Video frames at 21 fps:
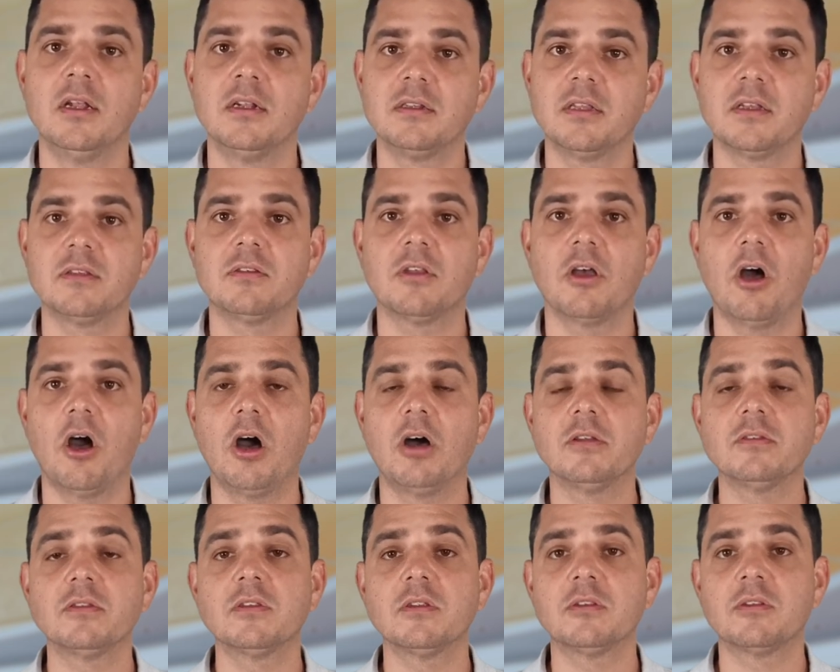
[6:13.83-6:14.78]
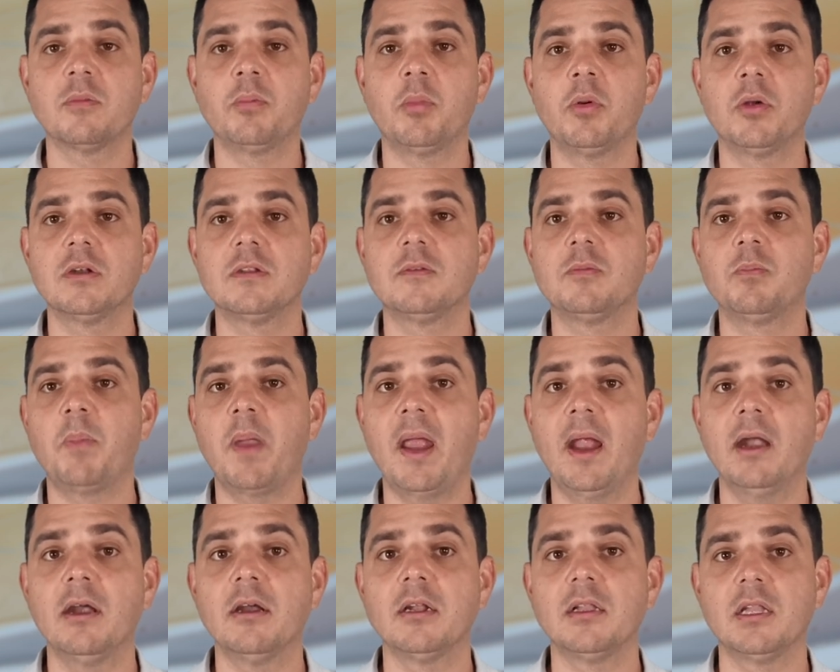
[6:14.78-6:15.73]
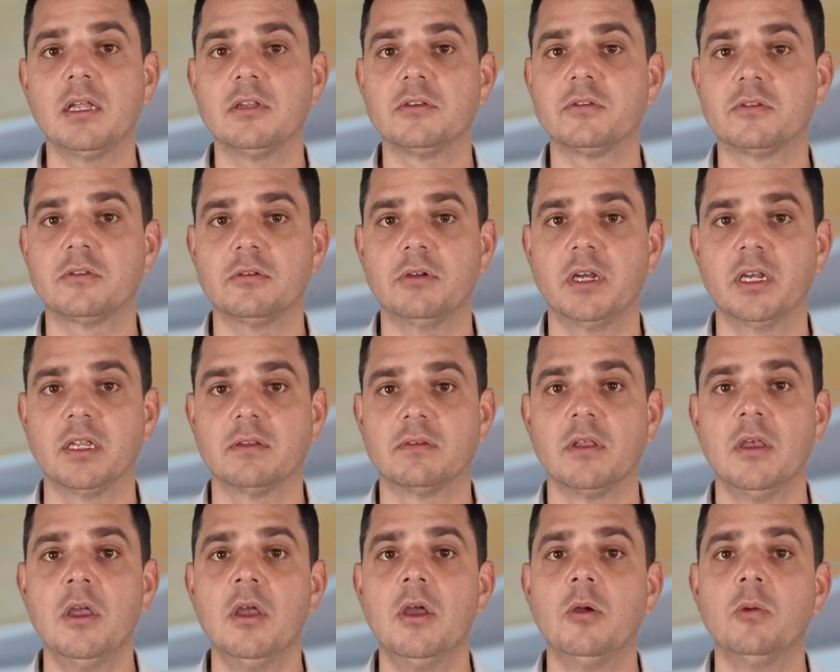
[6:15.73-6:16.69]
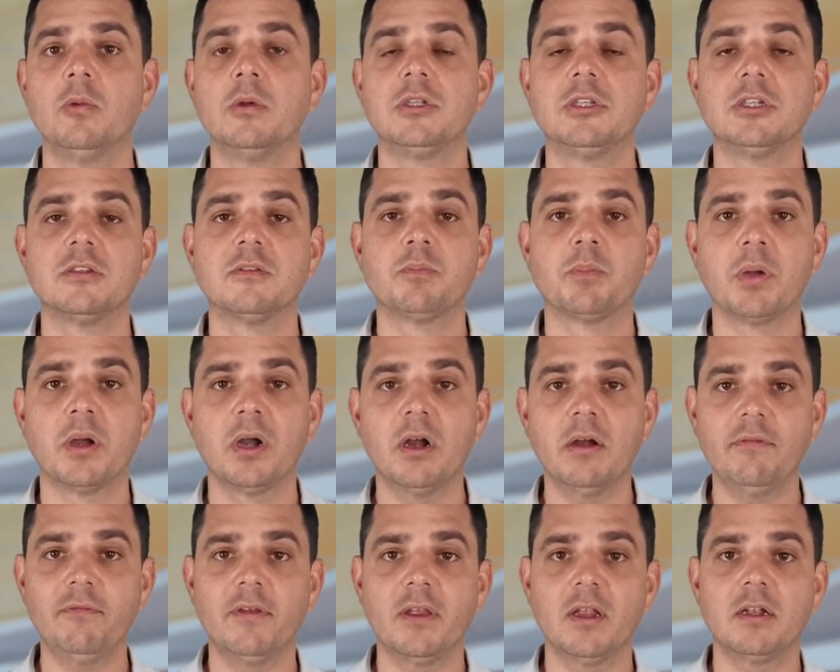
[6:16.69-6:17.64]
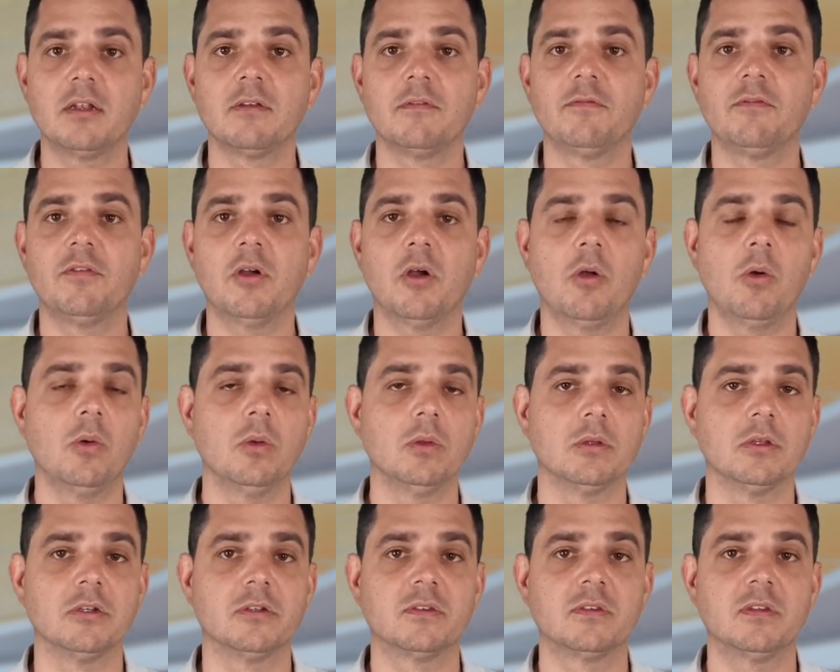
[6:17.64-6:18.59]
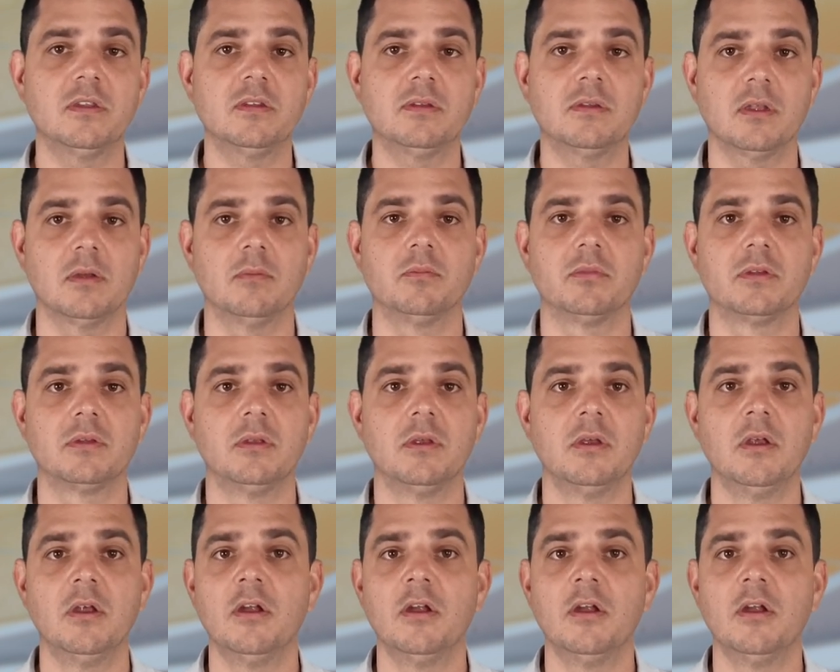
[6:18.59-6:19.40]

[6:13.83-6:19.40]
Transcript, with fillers: Tesla also supports parallel strings, which is perfect for older systems.